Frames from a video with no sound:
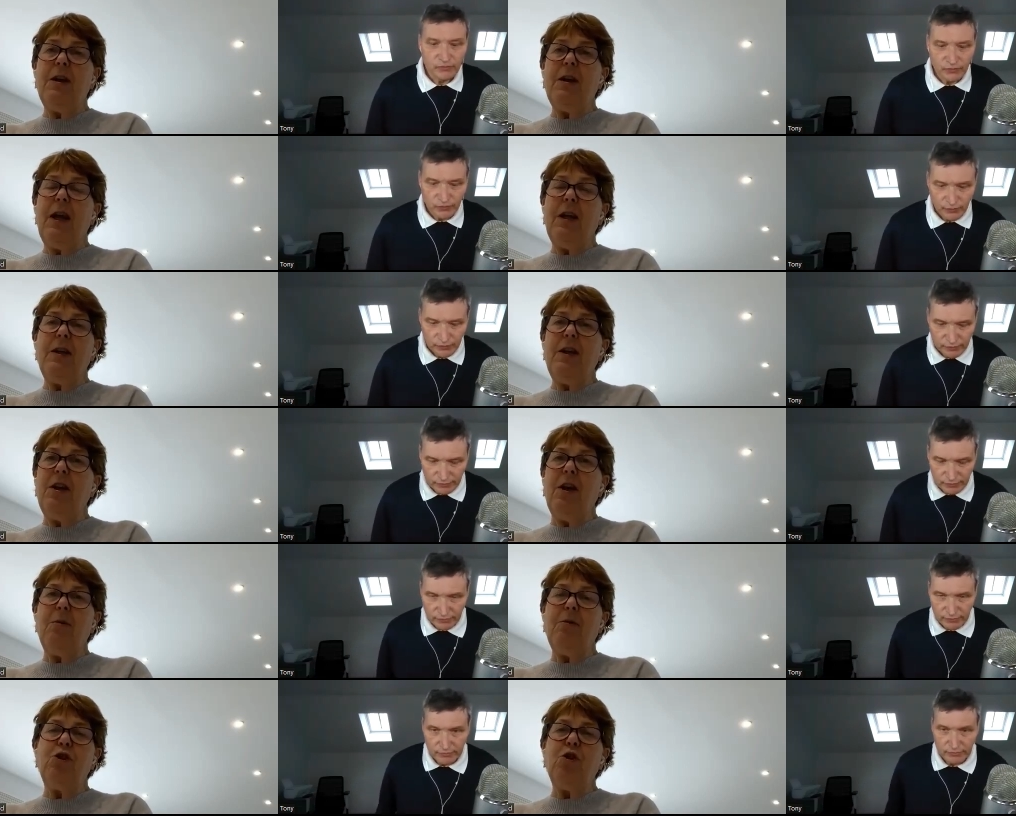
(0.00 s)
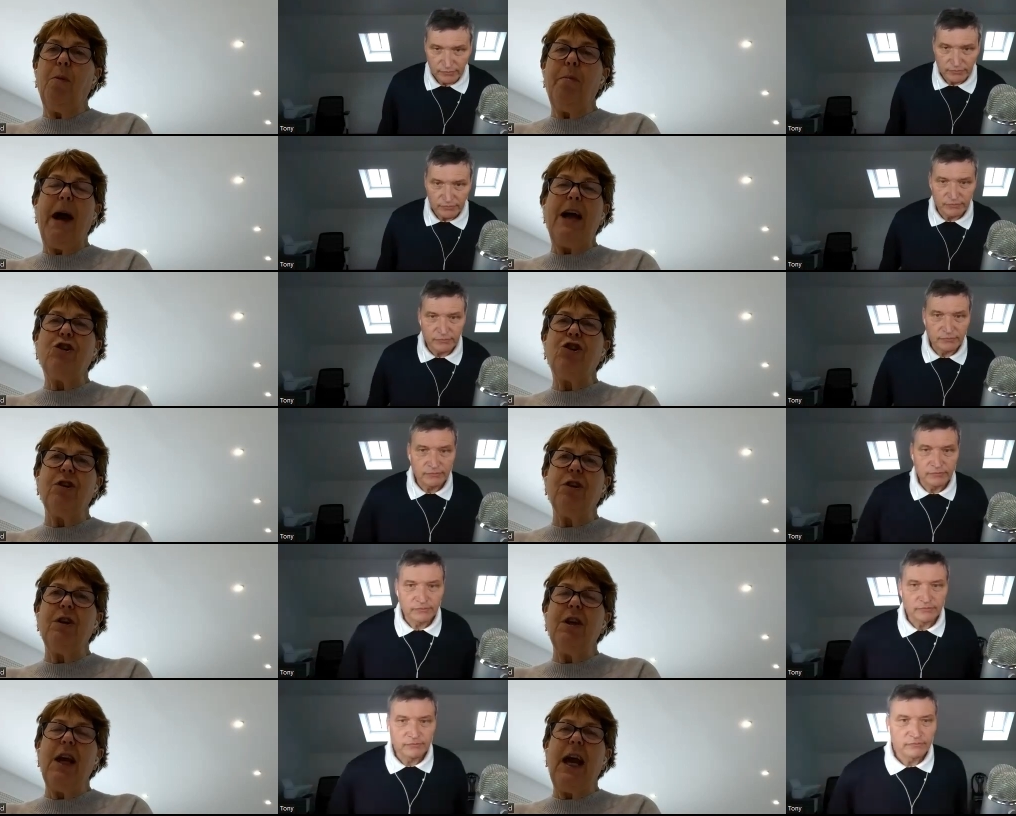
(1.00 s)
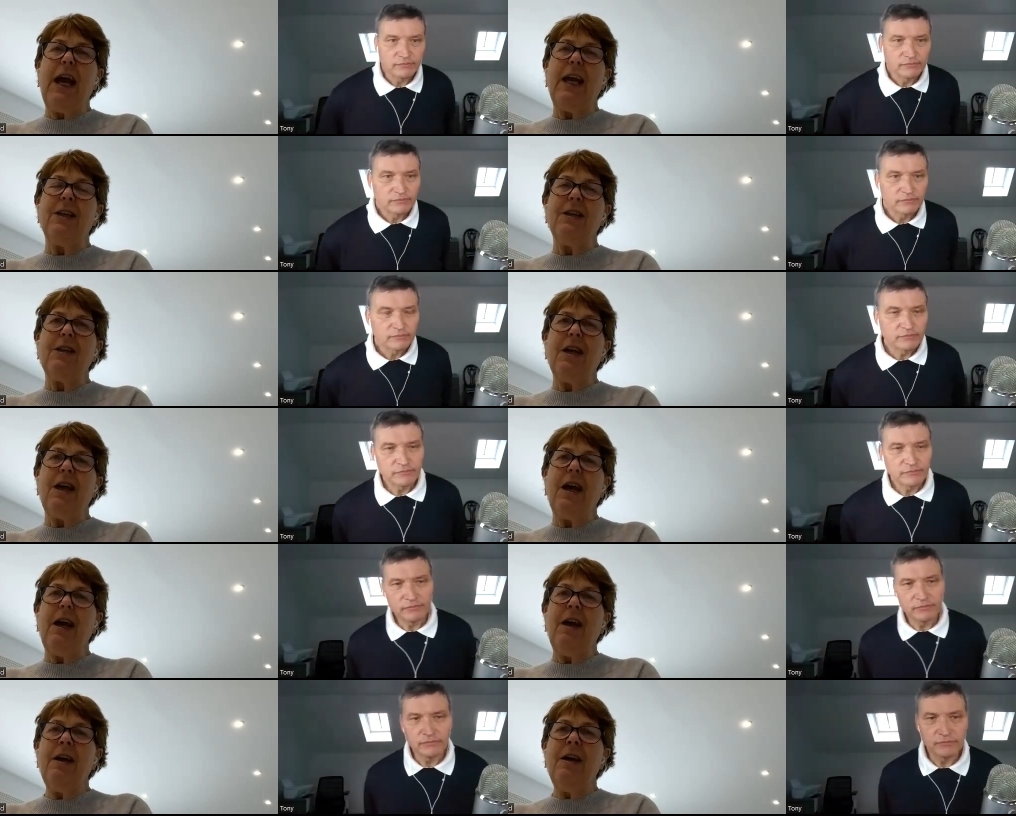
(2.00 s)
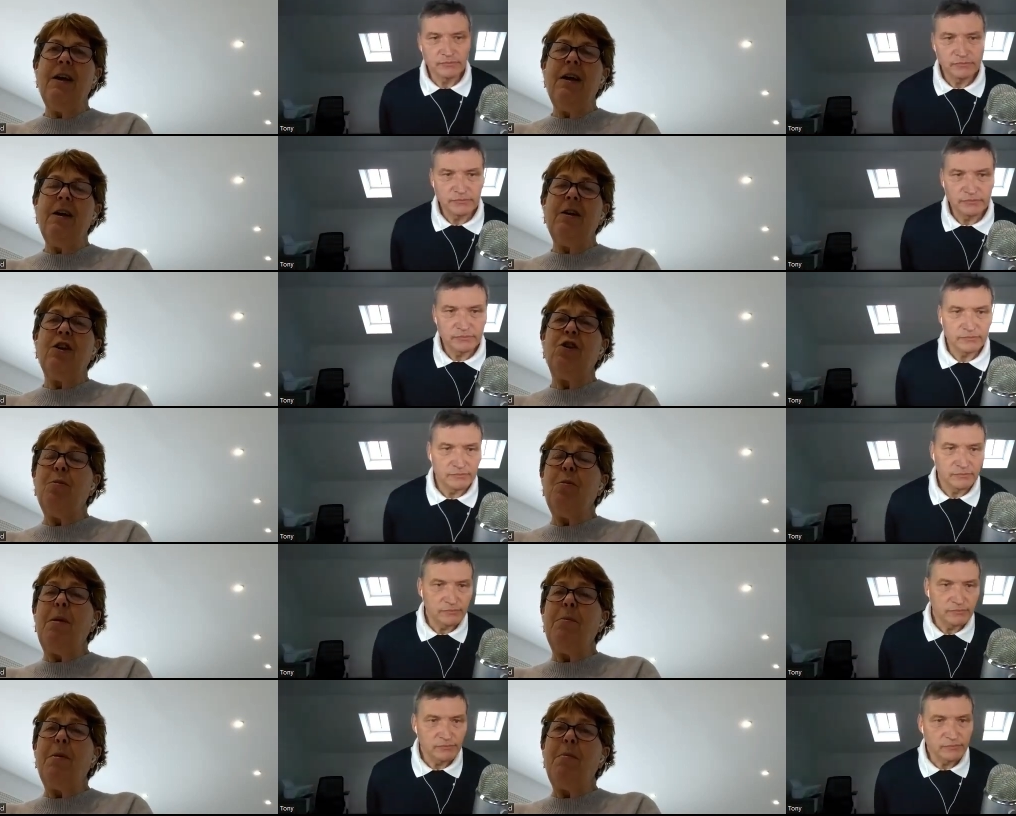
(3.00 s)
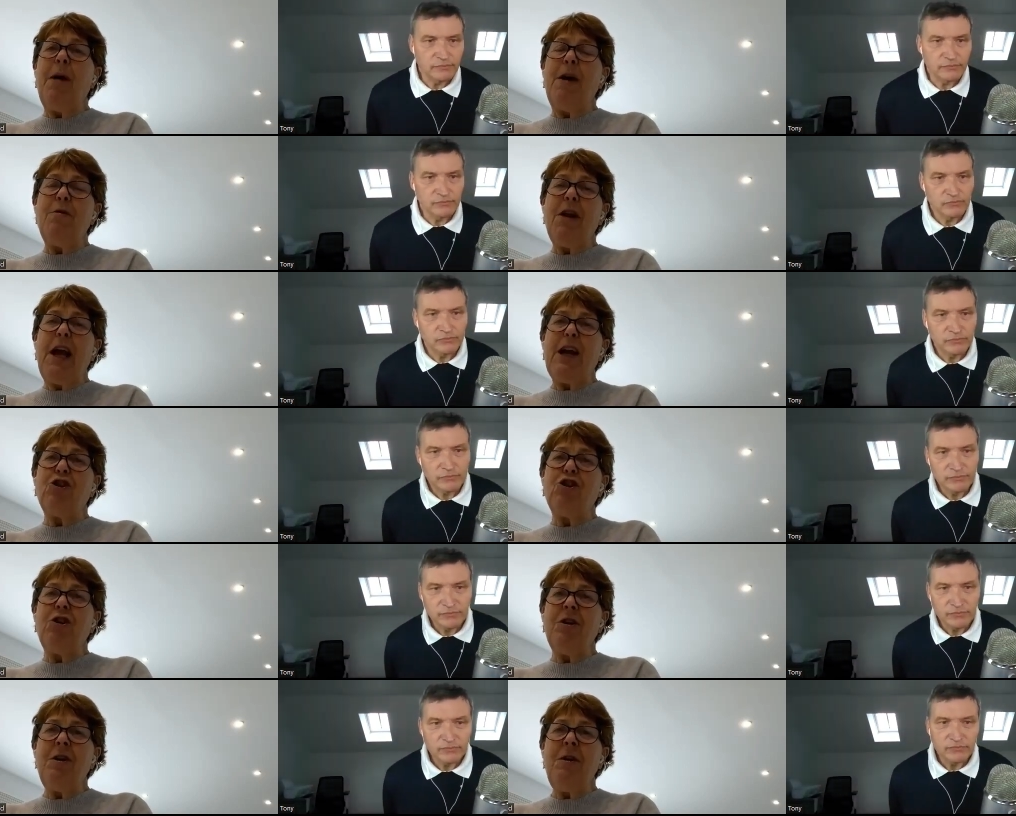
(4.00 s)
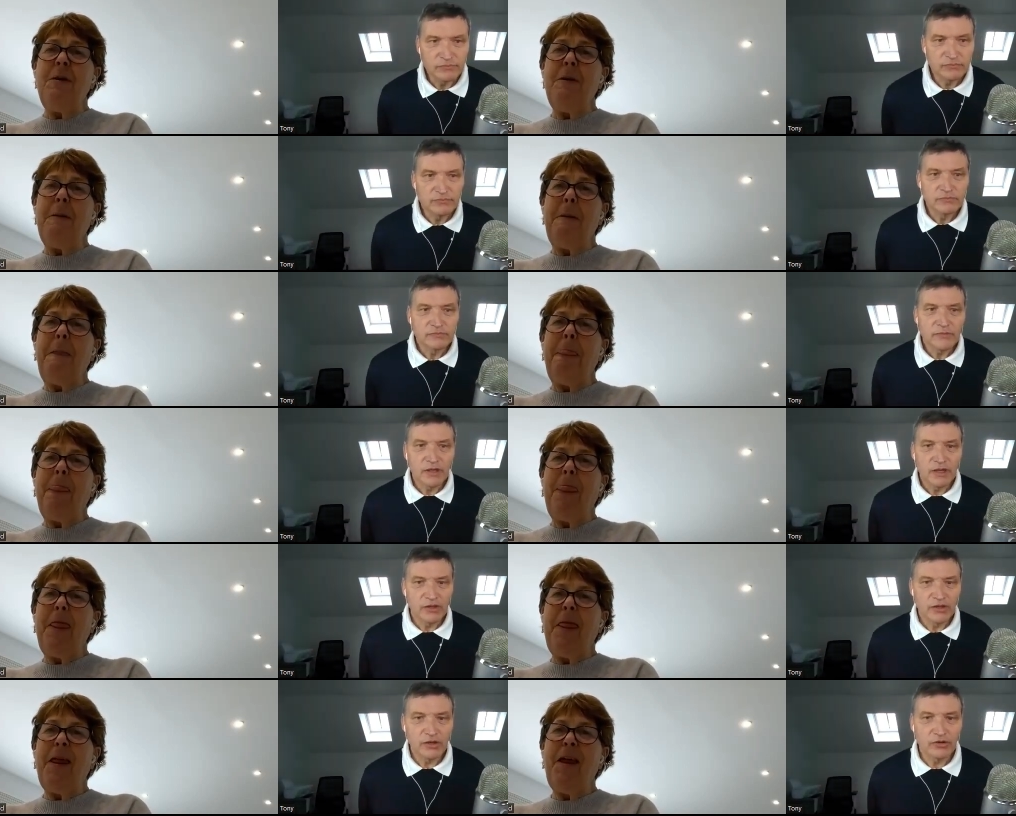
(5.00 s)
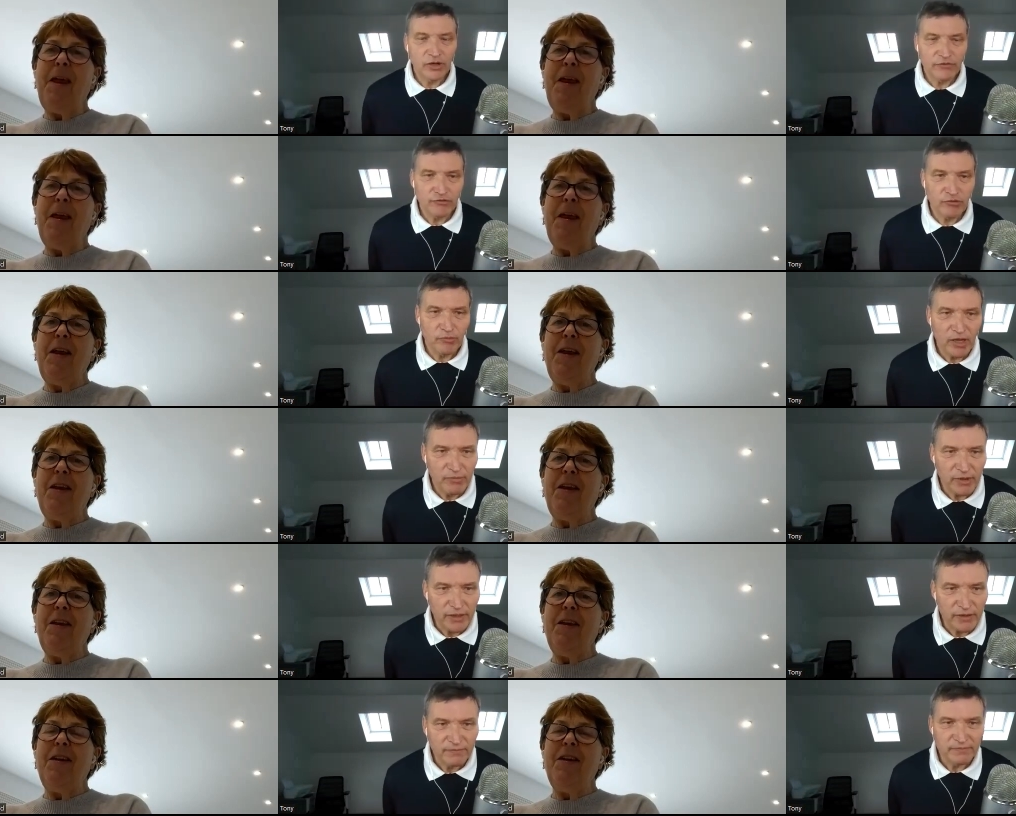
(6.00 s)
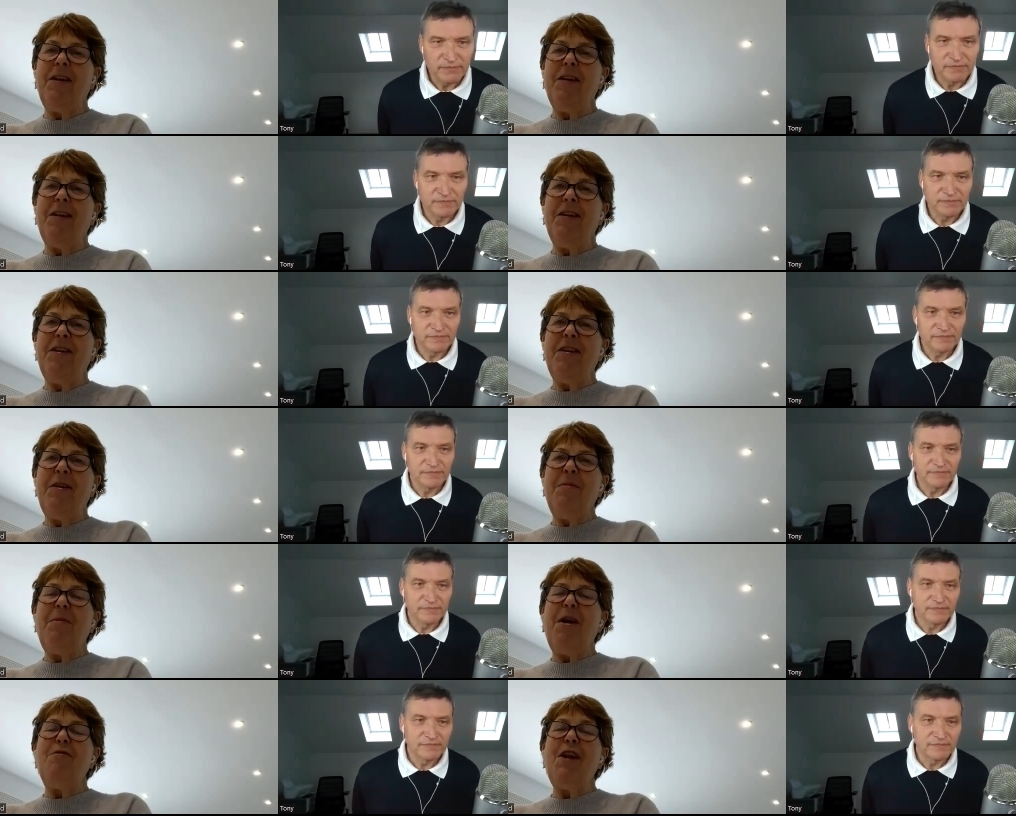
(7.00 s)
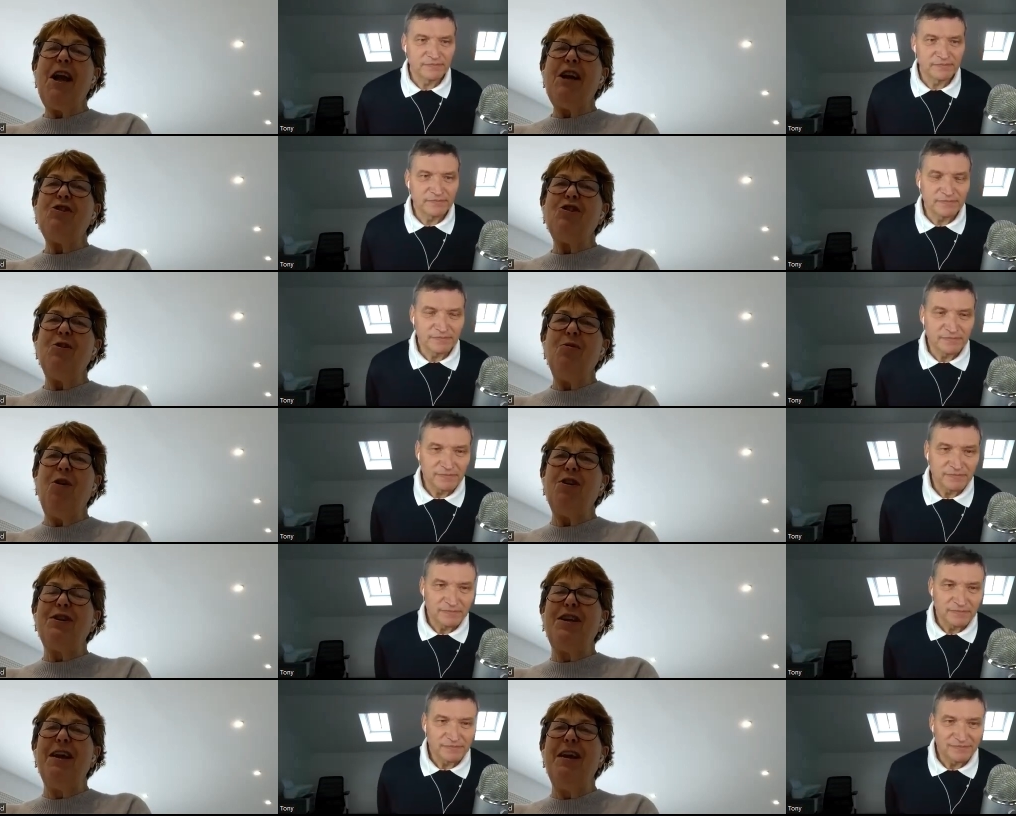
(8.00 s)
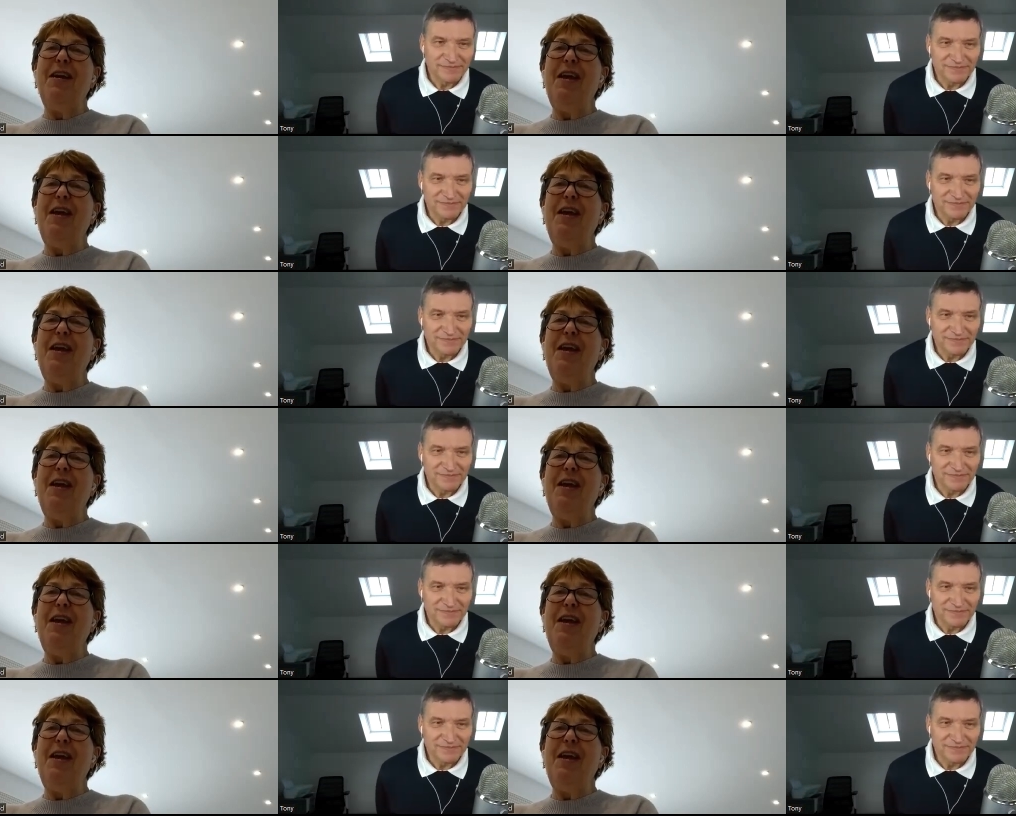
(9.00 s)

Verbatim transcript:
Speaker 1: and, and you know, it was your passion. And uh, can you remember my reaction?
Speaker 2: Uh, no, you'll have to remind me.
Speaker 1: My reaction was,